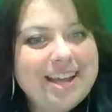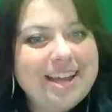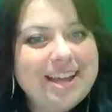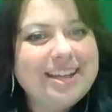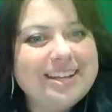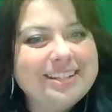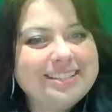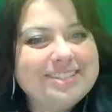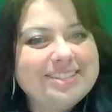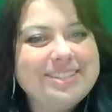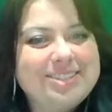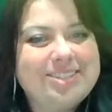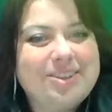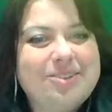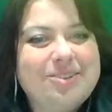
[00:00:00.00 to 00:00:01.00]
and
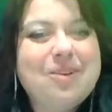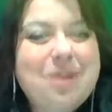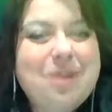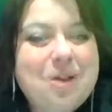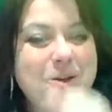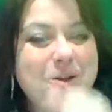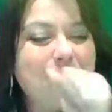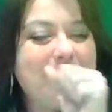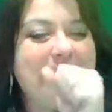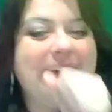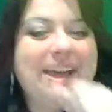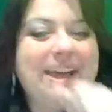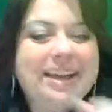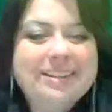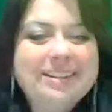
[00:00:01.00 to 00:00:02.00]
so we
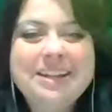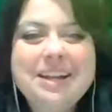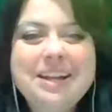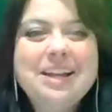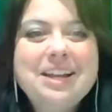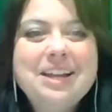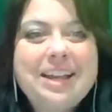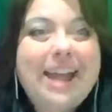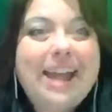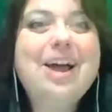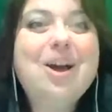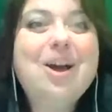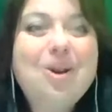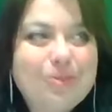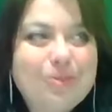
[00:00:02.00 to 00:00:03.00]
have,
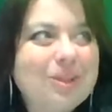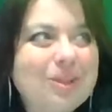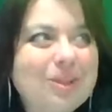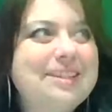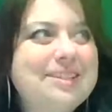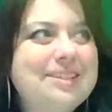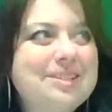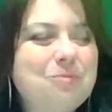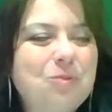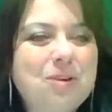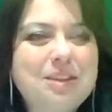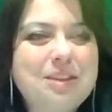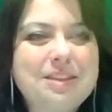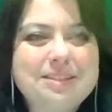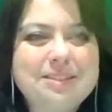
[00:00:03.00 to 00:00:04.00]
now we're in this we're
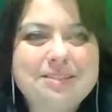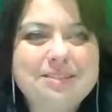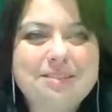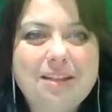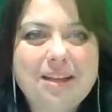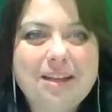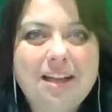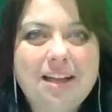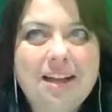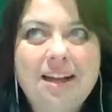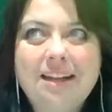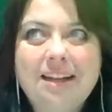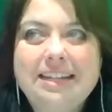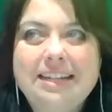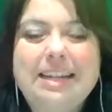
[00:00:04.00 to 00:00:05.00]
in this
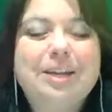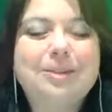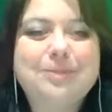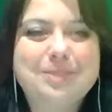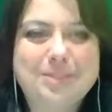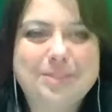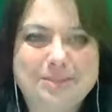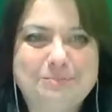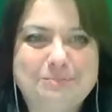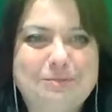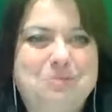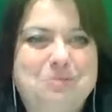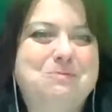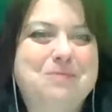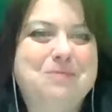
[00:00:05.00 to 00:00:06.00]
uh, ecosystem
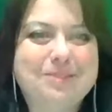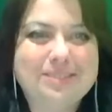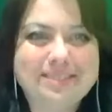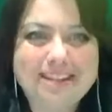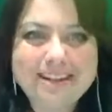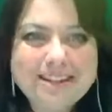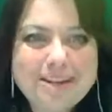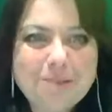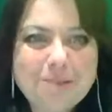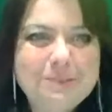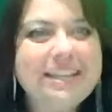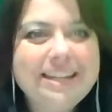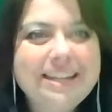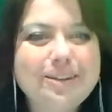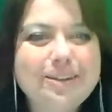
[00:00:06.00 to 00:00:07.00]
if you will this
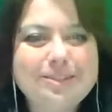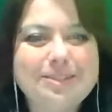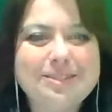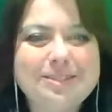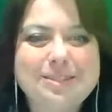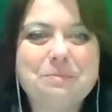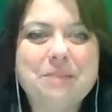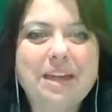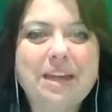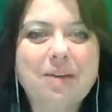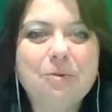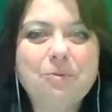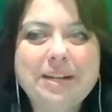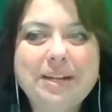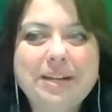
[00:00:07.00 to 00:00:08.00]
economic ecosystem that
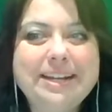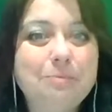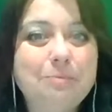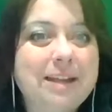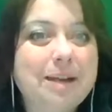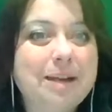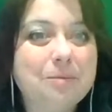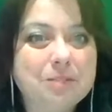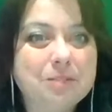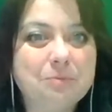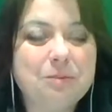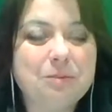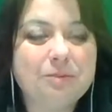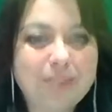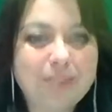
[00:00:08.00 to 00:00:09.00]
we need to be able to
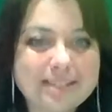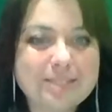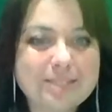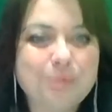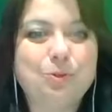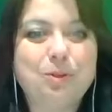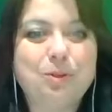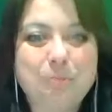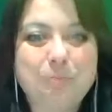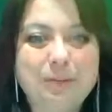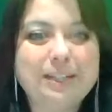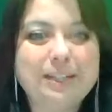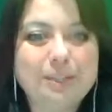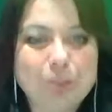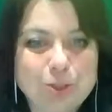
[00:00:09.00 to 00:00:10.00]
be flexible and
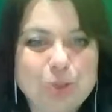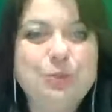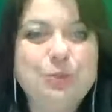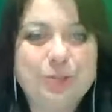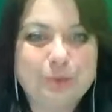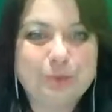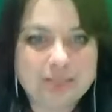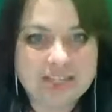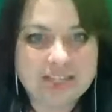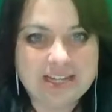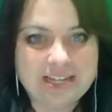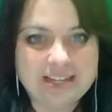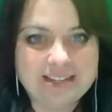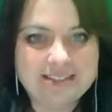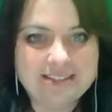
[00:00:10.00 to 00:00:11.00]
pick and choose those
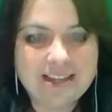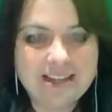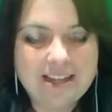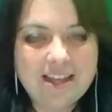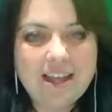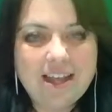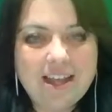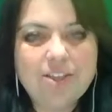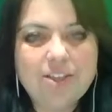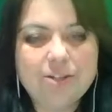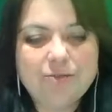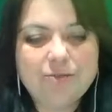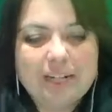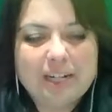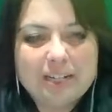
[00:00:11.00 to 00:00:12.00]
things that
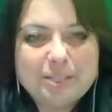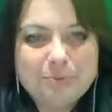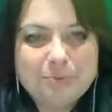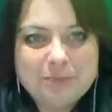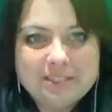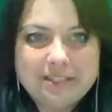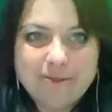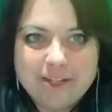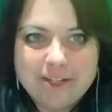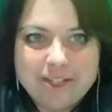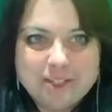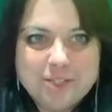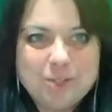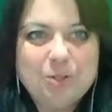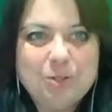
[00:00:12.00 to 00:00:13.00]
are very specific
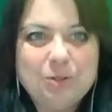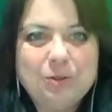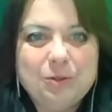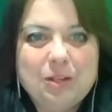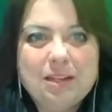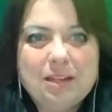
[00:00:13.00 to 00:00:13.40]
to